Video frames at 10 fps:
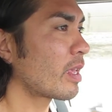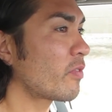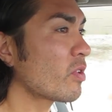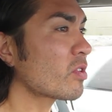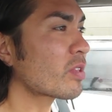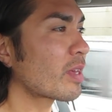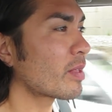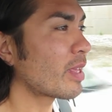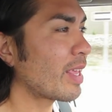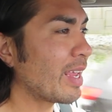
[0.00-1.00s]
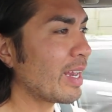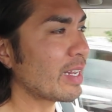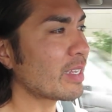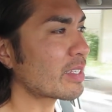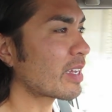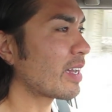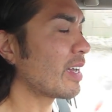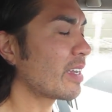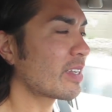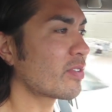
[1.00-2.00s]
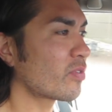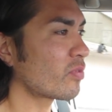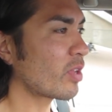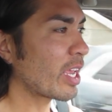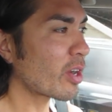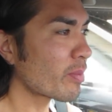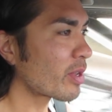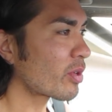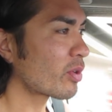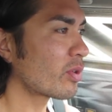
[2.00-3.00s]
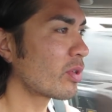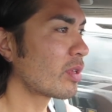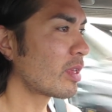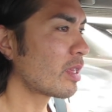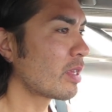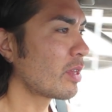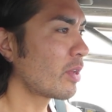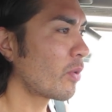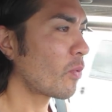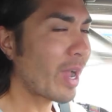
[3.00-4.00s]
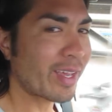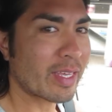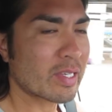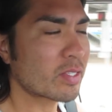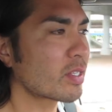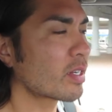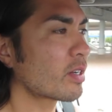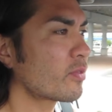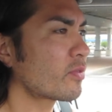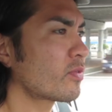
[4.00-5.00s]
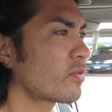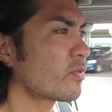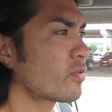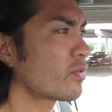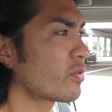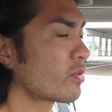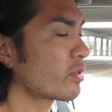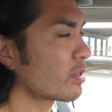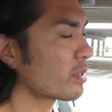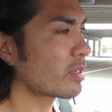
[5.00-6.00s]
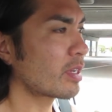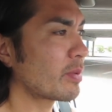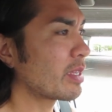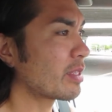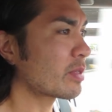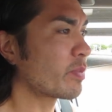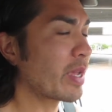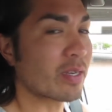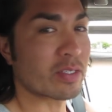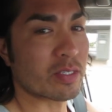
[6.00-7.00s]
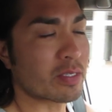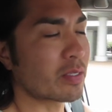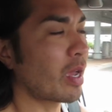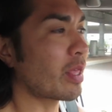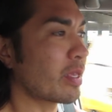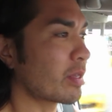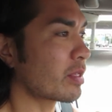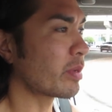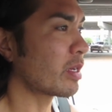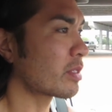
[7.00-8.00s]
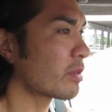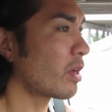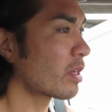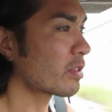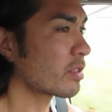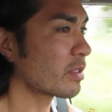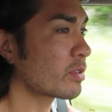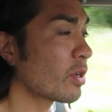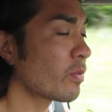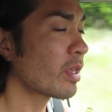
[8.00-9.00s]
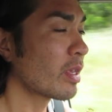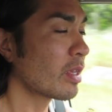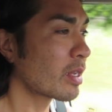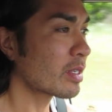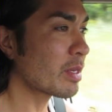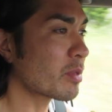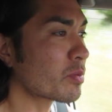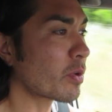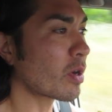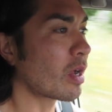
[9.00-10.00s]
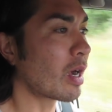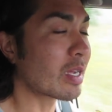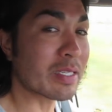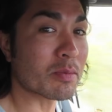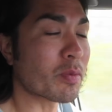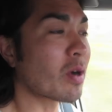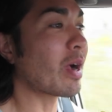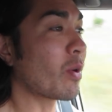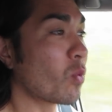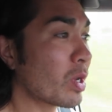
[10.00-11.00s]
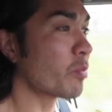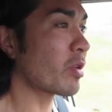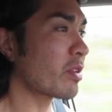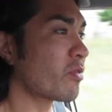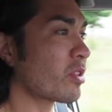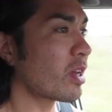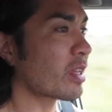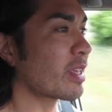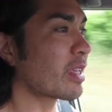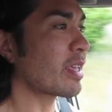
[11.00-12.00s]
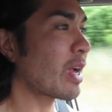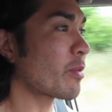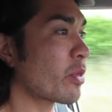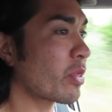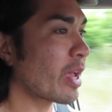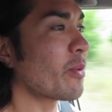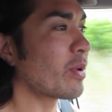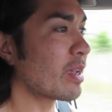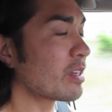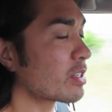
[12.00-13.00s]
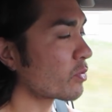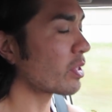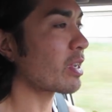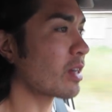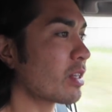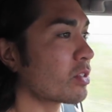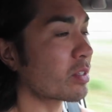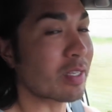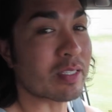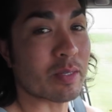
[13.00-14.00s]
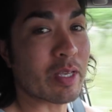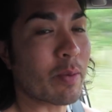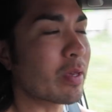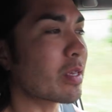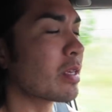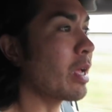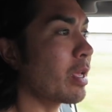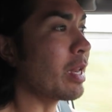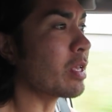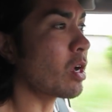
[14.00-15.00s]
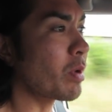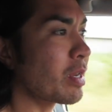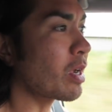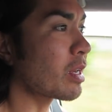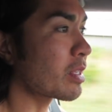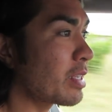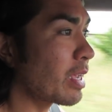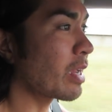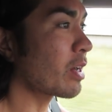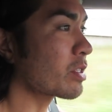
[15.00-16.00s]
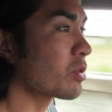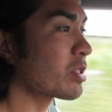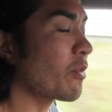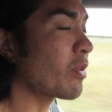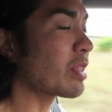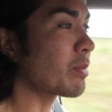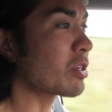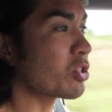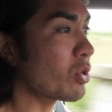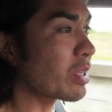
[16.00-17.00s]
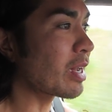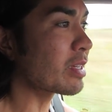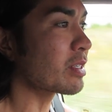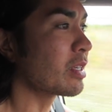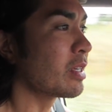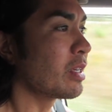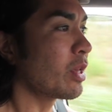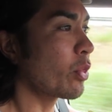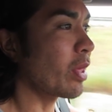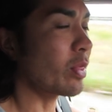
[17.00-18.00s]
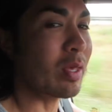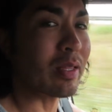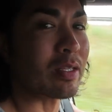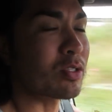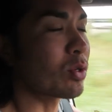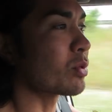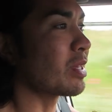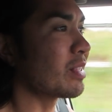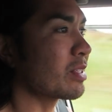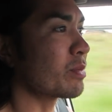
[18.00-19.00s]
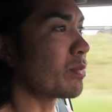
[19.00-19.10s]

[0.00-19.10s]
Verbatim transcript: If you're into that 80s kind of hair metal, wacky stuff, I mean, this band is just, I think, the best, honestly. So, I'm gonna see them tomorrow. When I see them tomorrow, I will bring the vlogging camera that way, just for that concert, because that's gonna be epic. Heading home right now, I'm gonna take care of some stuff, and then I'm gonna show you guys that thing that sold this